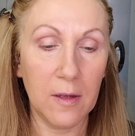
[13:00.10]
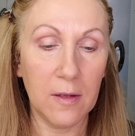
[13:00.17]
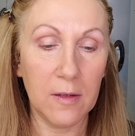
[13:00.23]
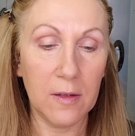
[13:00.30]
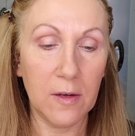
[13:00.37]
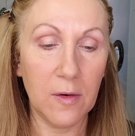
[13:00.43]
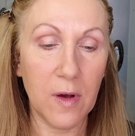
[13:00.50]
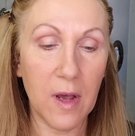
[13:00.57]

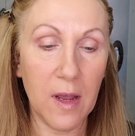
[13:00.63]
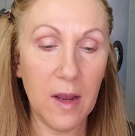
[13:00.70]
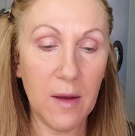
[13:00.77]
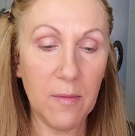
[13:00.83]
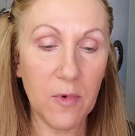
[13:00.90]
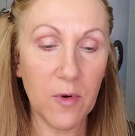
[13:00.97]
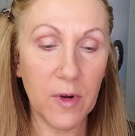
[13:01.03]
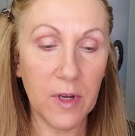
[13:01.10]
So I
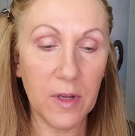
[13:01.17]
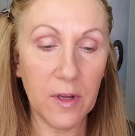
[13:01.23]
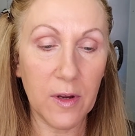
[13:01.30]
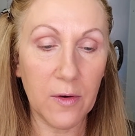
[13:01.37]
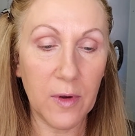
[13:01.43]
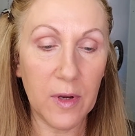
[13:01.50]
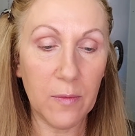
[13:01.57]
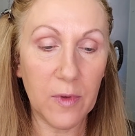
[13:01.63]
am going to
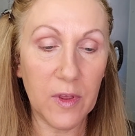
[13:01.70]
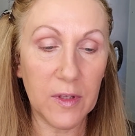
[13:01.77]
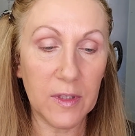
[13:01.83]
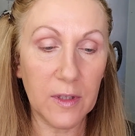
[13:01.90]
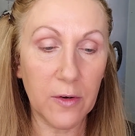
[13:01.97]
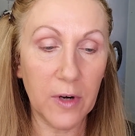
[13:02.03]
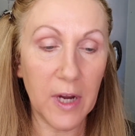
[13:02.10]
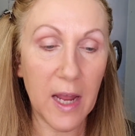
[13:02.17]
go in with this
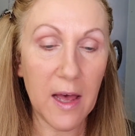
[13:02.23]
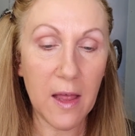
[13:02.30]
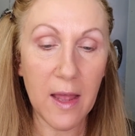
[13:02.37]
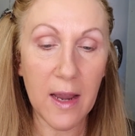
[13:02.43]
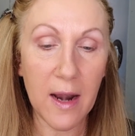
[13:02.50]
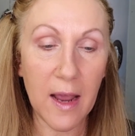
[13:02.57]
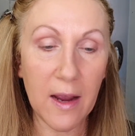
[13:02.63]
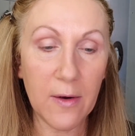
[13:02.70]
L'Oreal,
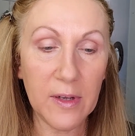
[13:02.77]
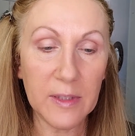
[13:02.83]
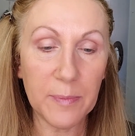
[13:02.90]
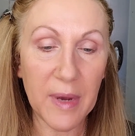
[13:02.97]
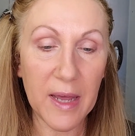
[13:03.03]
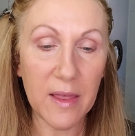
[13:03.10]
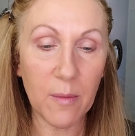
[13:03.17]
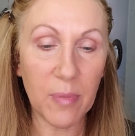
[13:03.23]
and I always
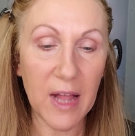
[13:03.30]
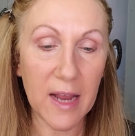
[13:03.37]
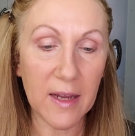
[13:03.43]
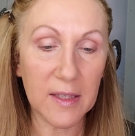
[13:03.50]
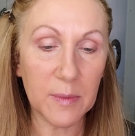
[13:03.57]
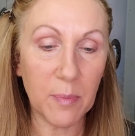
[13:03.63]
buy the blackest